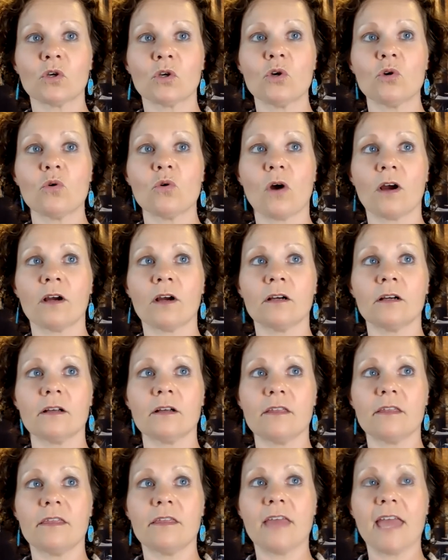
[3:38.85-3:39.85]
who are
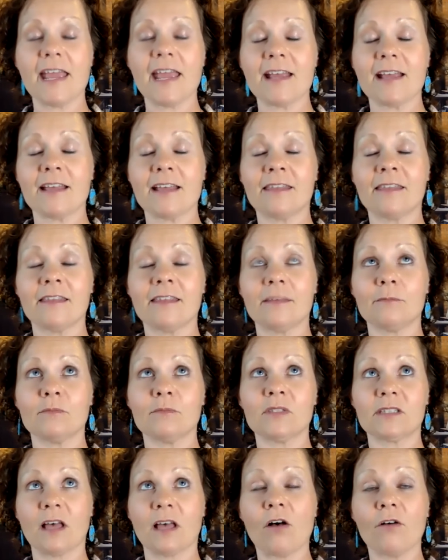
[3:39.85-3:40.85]
they in
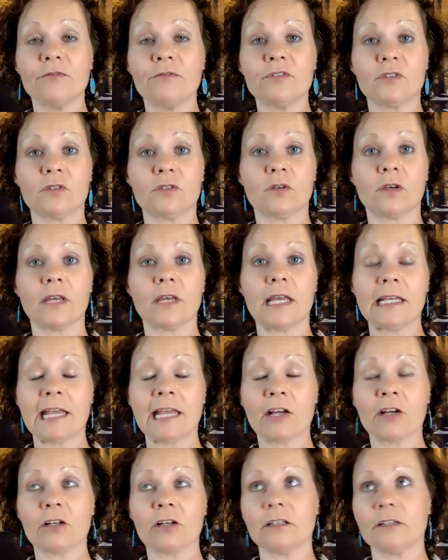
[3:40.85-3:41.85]
themselves
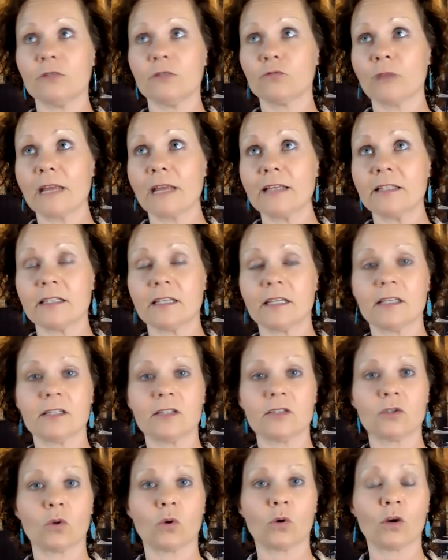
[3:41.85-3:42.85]
inherently
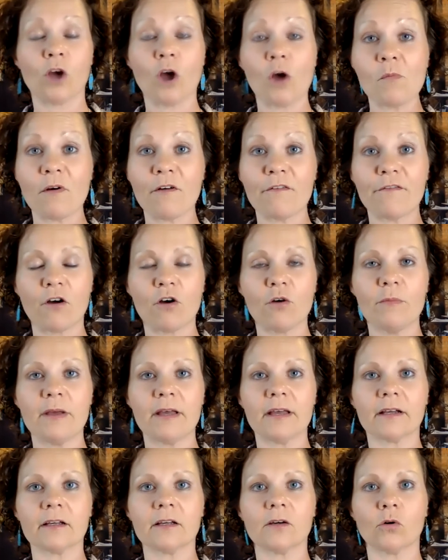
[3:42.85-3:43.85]
racist or
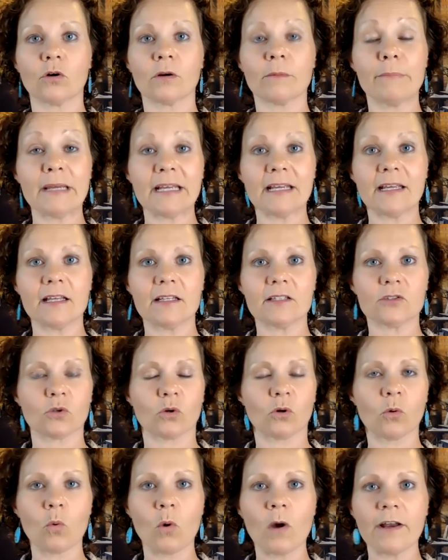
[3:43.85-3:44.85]
homophobic or bigots
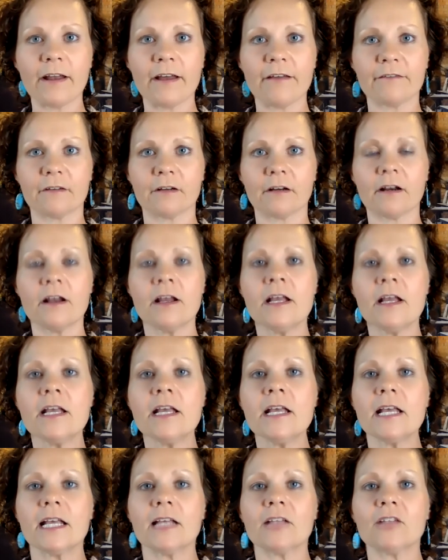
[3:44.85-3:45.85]
or whatever.
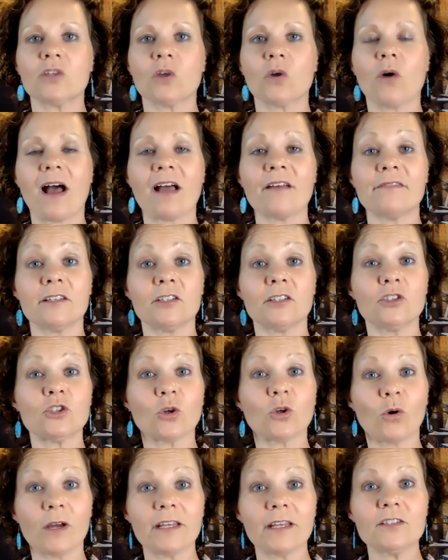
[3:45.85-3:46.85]
And so I've
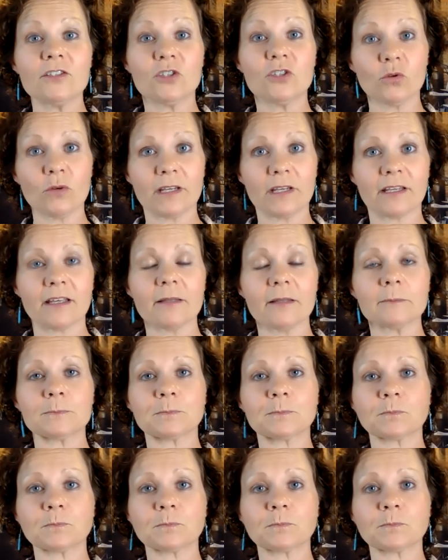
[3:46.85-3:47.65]
enjoyed doing it